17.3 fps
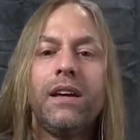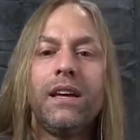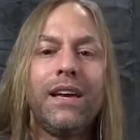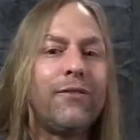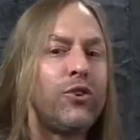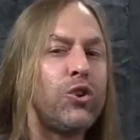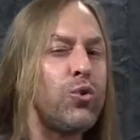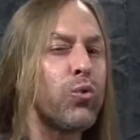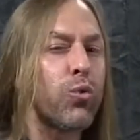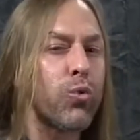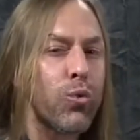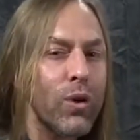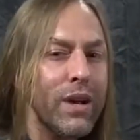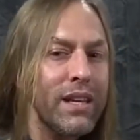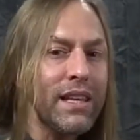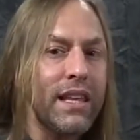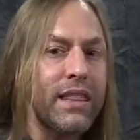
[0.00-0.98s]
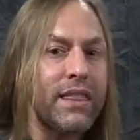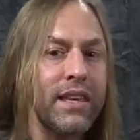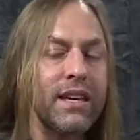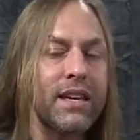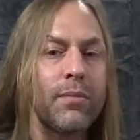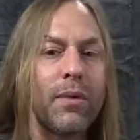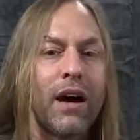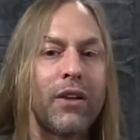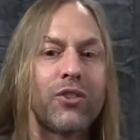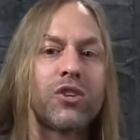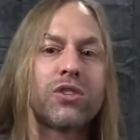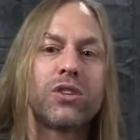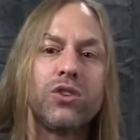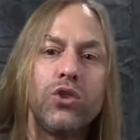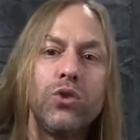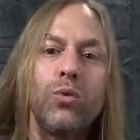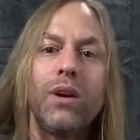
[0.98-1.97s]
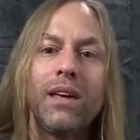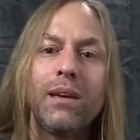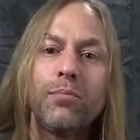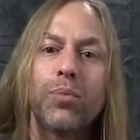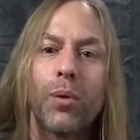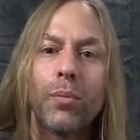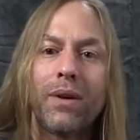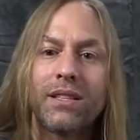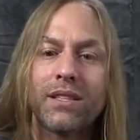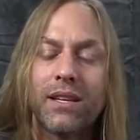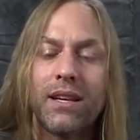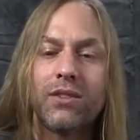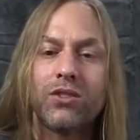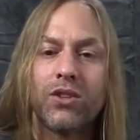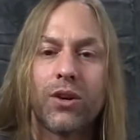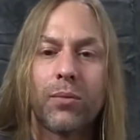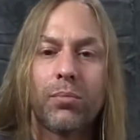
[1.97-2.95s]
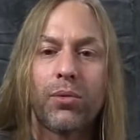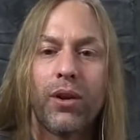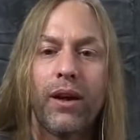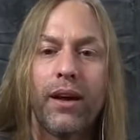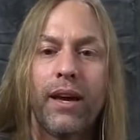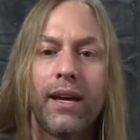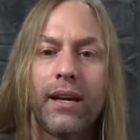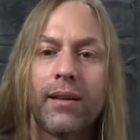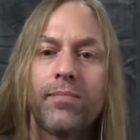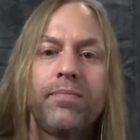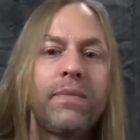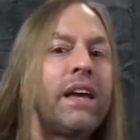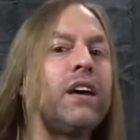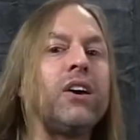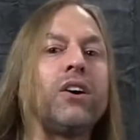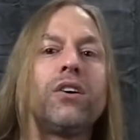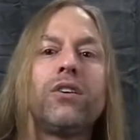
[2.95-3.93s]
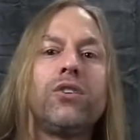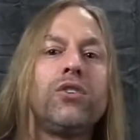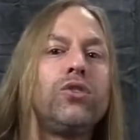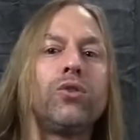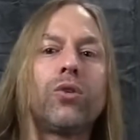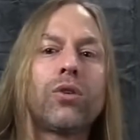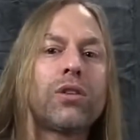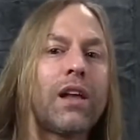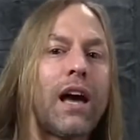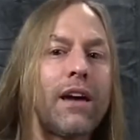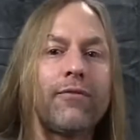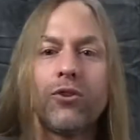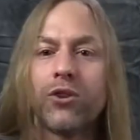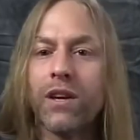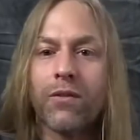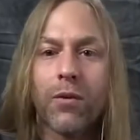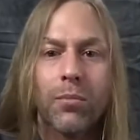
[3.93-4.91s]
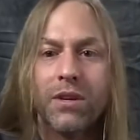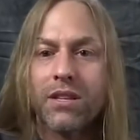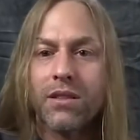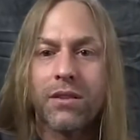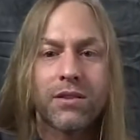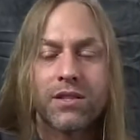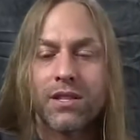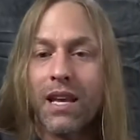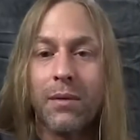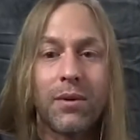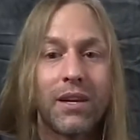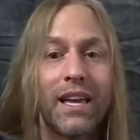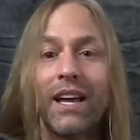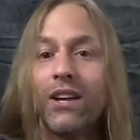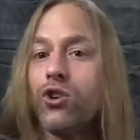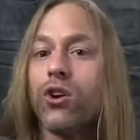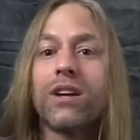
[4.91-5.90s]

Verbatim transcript: if you really think about this and you implement it into your playing, your life will never be the same again.